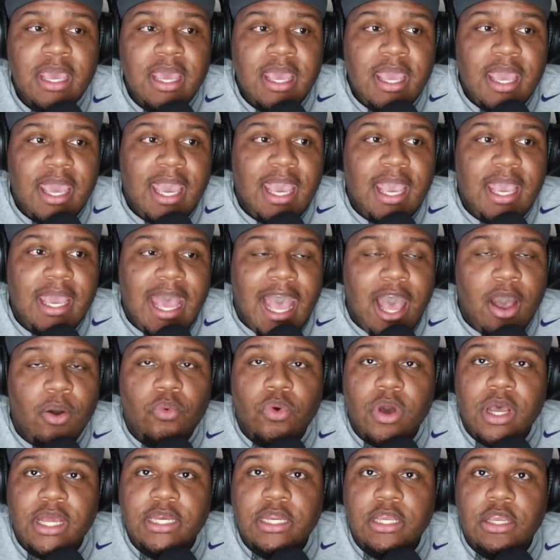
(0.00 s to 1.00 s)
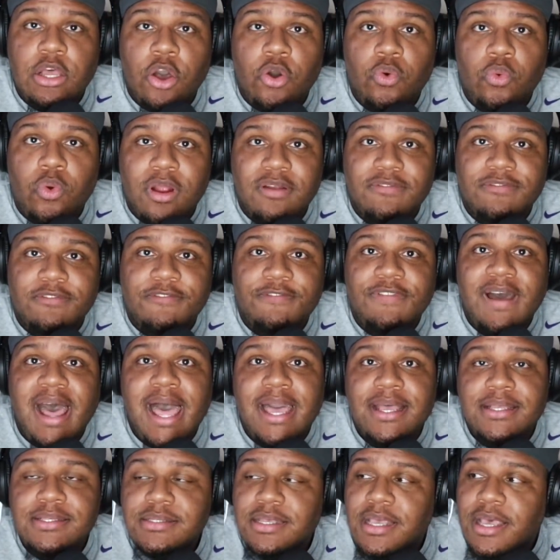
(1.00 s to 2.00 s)
And I wanted to go work for
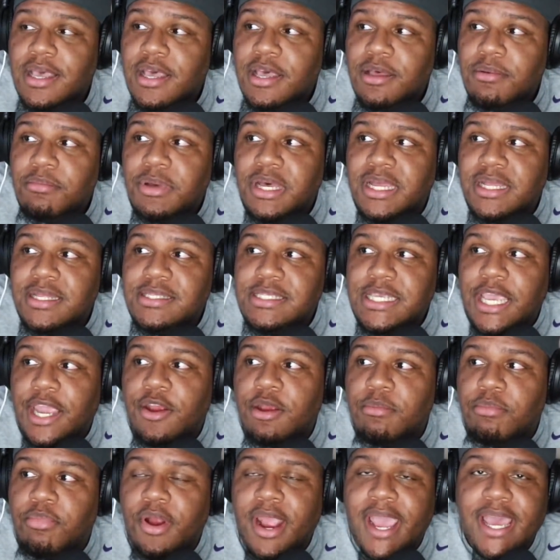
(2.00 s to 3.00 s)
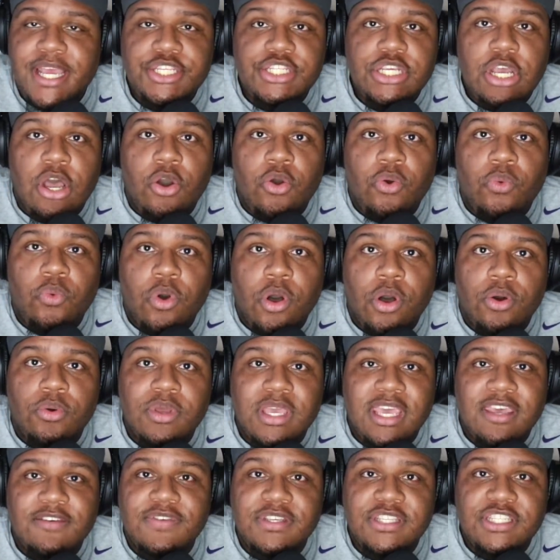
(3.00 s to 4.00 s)
Fox. But Terry Bradshaw won't
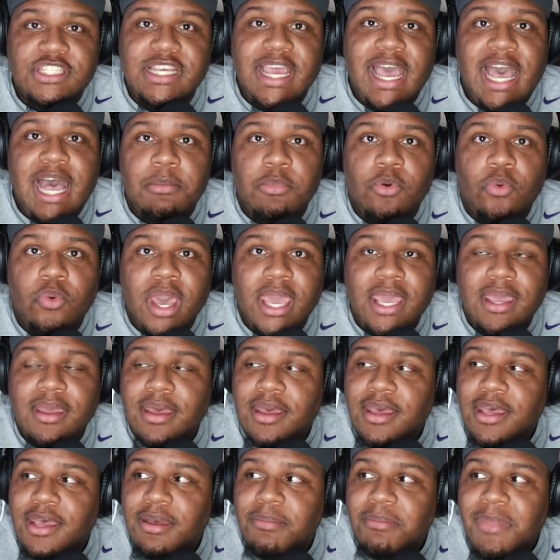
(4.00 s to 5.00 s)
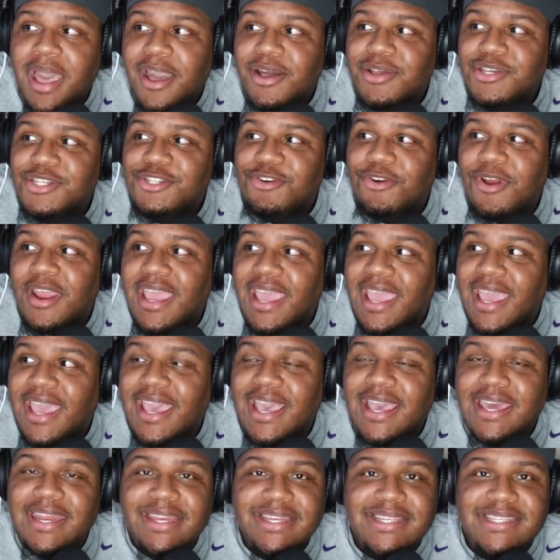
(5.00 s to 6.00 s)
give his job away. Michael
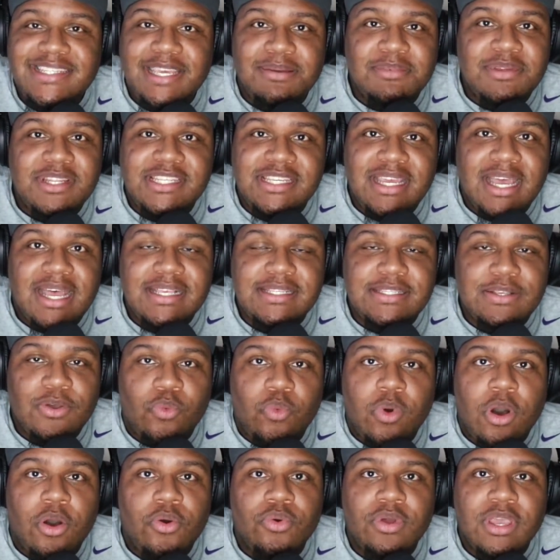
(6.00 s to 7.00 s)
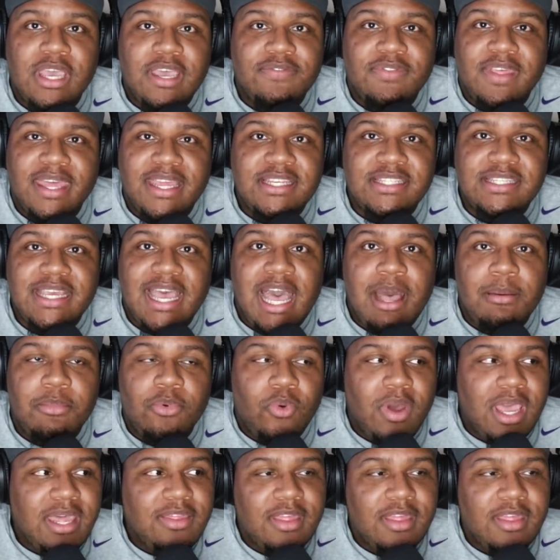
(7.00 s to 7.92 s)
Strahan and Jimmy Johnson won't give their job away.